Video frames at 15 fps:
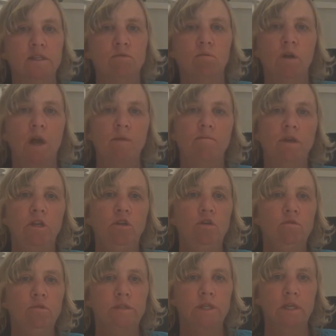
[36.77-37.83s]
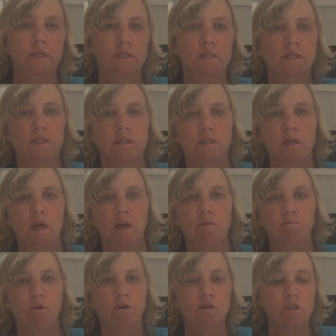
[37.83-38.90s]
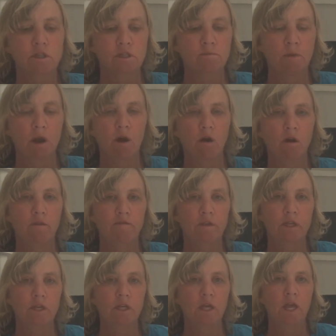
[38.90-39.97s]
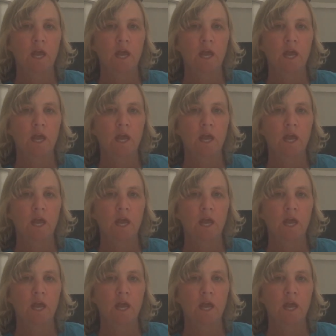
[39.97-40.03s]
is what I've been using since I purchased my RV,